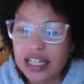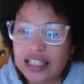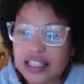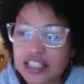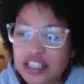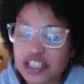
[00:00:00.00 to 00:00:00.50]

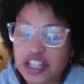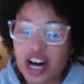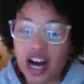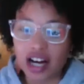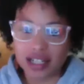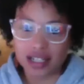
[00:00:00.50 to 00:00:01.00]
The
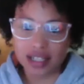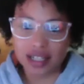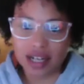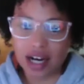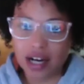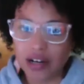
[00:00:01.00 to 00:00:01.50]
shock
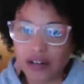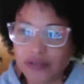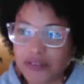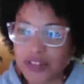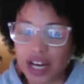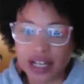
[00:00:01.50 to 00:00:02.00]

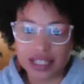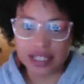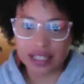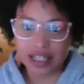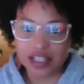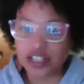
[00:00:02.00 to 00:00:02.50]
of the
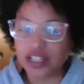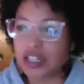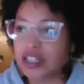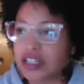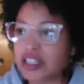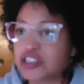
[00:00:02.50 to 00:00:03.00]
isolation,
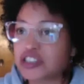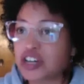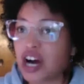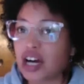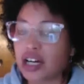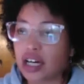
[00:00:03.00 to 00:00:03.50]
the
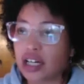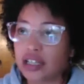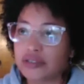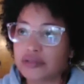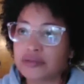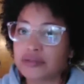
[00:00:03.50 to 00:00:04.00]
shock
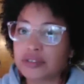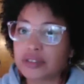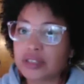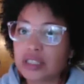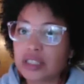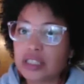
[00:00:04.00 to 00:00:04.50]
of
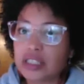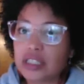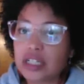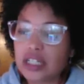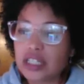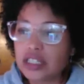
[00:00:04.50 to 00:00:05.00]

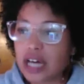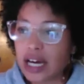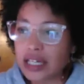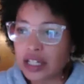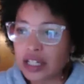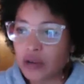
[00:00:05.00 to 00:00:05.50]

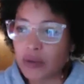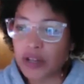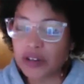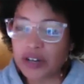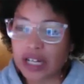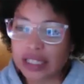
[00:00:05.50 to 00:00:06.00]

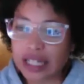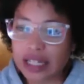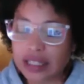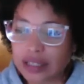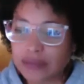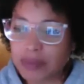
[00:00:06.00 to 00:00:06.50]
whether or not
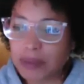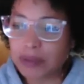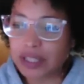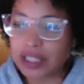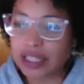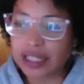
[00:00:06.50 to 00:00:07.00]
people
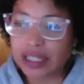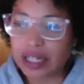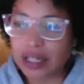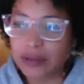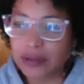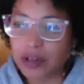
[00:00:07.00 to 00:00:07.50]
can like
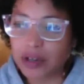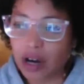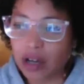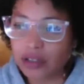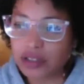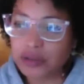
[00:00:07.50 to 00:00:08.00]

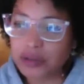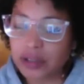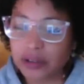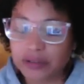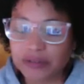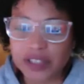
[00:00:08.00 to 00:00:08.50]
call to it
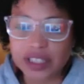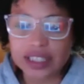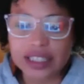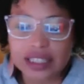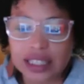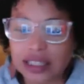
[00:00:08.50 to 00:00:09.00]
or feel
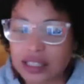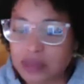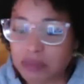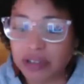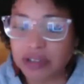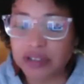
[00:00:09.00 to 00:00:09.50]
it, that the
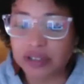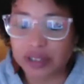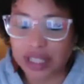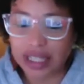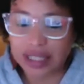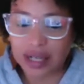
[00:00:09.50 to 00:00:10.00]
spiritual
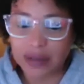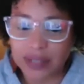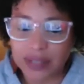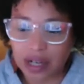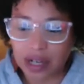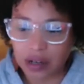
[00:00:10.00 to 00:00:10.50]
debt that
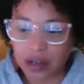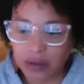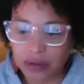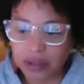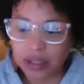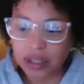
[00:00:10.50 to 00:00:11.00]
we
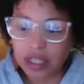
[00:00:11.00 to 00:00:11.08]
owe